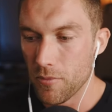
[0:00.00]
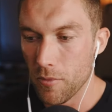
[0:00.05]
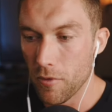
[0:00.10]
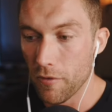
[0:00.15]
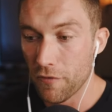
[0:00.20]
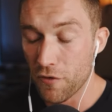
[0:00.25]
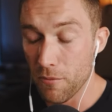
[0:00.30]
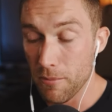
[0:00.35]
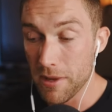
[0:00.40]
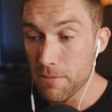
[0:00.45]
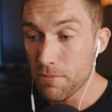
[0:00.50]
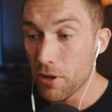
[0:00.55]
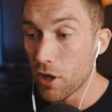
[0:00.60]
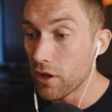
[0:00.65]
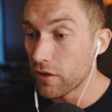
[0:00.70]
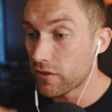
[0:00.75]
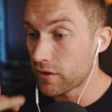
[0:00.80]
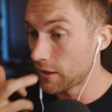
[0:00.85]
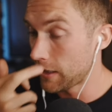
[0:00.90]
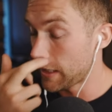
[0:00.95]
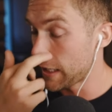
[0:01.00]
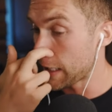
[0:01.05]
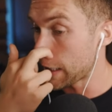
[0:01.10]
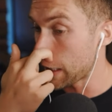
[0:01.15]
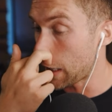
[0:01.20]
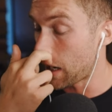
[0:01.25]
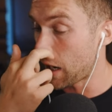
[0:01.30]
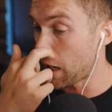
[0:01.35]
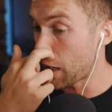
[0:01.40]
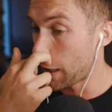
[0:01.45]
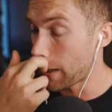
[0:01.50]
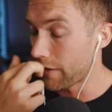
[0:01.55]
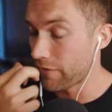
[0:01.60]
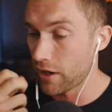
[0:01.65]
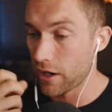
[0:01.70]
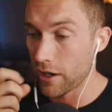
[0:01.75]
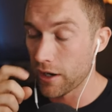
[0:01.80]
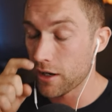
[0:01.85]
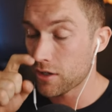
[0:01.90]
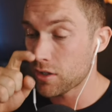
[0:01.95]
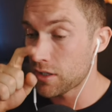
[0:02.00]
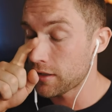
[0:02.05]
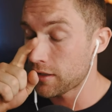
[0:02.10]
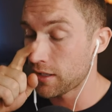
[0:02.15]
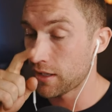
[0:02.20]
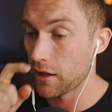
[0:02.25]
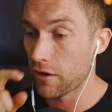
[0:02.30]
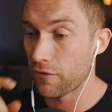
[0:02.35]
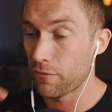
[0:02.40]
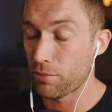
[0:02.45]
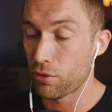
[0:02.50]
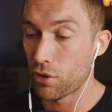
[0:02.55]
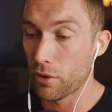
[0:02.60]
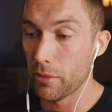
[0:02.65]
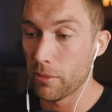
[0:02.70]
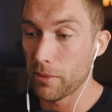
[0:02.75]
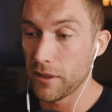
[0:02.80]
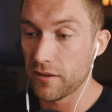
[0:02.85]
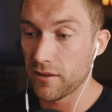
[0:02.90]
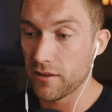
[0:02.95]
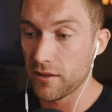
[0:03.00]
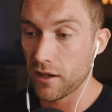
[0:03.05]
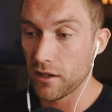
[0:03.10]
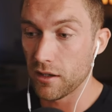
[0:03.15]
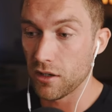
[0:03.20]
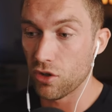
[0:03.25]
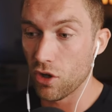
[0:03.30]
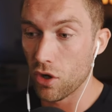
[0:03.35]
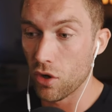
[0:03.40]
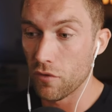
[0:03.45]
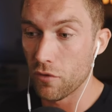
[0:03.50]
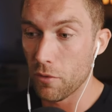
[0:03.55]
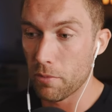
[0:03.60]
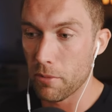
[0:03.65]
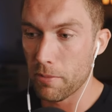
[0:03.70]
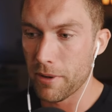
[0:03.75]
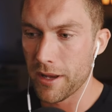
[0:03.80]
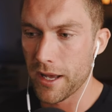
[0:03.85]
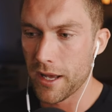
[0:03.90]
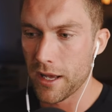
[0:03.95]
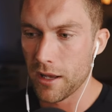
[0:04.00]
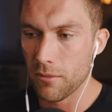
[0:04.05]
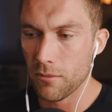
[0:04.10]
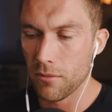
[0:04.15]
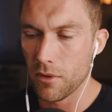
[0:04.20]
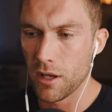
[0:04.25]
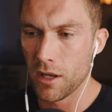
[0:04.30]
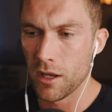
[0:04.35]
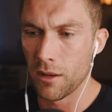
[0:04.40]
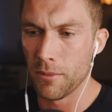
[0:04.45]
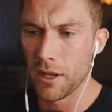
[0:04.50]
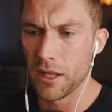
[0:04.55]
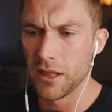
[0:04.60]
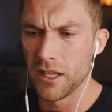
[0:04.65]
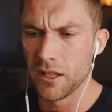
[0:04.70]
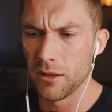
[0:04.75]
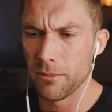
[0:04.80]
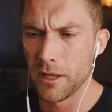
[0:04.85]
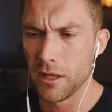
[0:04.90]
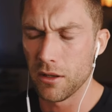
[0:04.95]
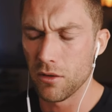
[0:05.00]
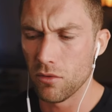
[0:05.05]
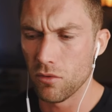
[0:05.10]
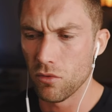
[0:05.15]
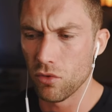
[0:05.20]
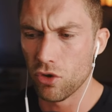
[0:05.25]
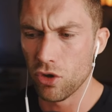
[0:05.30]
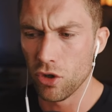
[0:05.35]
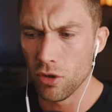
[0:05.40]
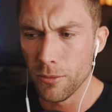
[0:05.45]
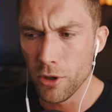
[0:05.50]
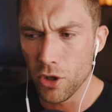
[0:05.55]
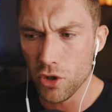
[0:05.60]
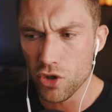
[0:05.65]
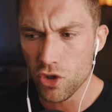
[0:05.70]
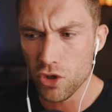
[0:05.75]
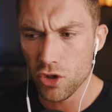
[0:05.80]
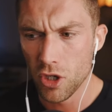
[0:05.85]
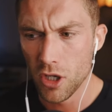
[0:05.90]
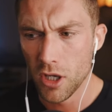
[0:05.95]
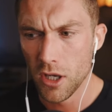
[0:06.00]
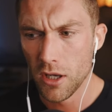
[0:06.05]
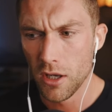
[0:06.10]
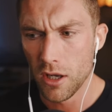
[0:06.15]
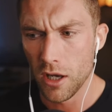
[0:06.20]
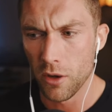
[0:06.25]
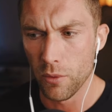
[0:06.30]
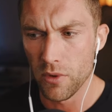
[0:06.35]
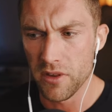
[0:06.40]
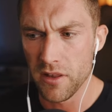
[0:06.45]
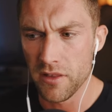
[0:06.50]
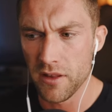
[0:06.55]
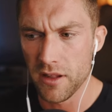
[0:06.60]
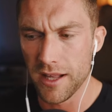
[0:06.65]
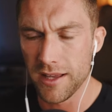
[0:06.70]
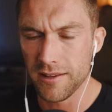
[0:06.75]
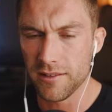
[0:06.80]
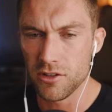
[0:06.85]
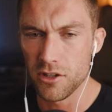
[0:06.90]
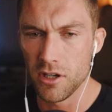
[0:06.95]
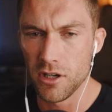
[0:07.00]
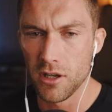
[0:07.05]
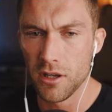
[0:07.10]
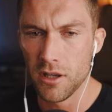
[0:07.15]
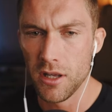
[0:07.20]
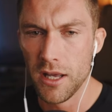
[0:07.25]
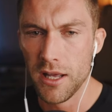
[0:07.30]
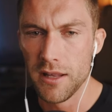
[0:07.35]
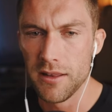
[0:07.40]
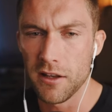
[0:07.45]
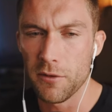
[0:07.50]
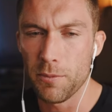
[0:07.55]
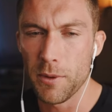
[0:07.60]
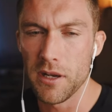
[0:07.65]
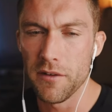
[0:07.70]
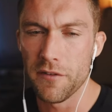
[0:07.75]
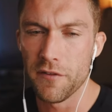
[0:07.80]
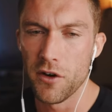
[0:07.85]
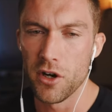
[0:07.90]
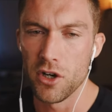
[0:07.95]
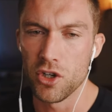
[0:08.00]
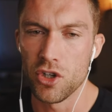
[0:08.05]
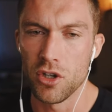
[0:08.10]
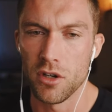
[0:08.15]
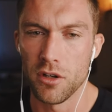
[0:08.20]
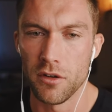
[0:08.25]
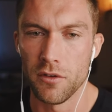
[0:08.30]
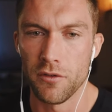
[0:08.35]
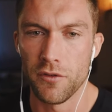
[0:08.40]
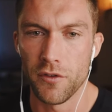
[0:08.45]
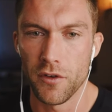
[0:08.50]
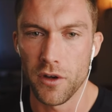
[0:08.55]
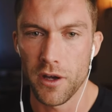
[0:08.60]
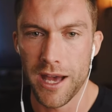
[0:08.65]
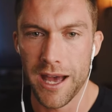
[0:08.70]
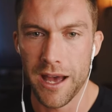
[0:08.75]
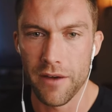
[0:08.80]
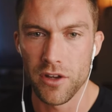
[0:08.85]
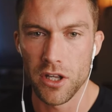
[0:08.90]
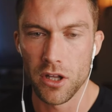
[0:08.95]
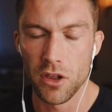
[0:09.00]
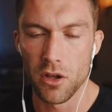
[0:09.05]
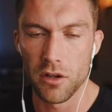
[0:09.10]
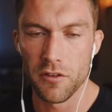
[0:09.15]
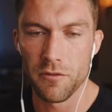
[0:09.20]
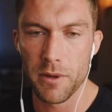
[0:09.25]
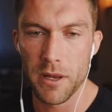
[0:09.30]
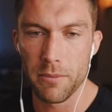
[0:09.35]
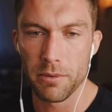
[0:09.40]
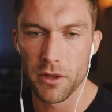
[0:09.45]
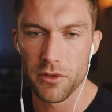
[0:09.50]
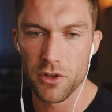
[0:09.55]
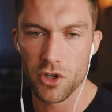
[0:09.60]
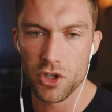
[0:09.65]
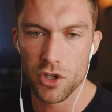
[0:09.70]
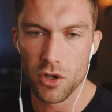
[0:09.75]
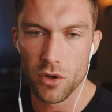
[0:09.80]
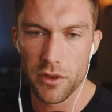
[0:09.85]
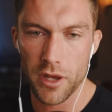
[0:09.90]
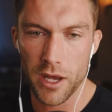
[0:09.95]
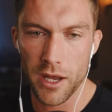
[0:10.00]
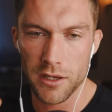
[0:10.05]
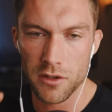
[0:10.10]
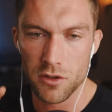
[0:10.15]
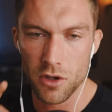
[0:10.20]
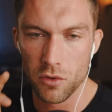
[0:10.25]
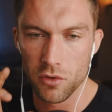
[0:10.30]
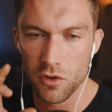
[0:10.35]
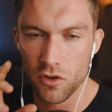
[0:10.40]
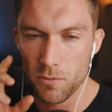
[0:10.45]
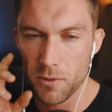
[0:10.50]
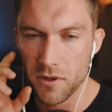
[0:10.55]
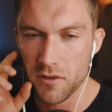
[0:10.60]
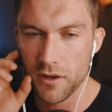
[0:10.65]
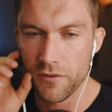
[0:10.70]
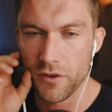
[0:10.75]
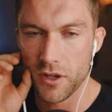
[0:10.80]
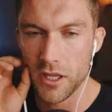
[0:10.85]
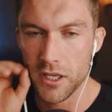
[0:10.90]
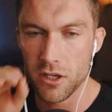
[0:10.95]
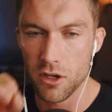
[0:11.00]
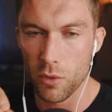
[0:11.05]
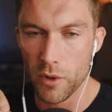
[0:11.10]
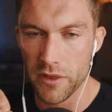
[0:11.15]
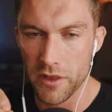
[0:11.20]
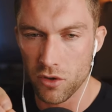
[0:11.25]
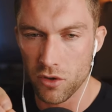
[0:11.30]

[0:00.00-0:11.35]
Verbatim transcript: for me personally, I, I, actually think I've probably started to over prepare um, a little bit too much uh, within the last year. That's been a function of having a lot of people on the show that I don't specifically know what they're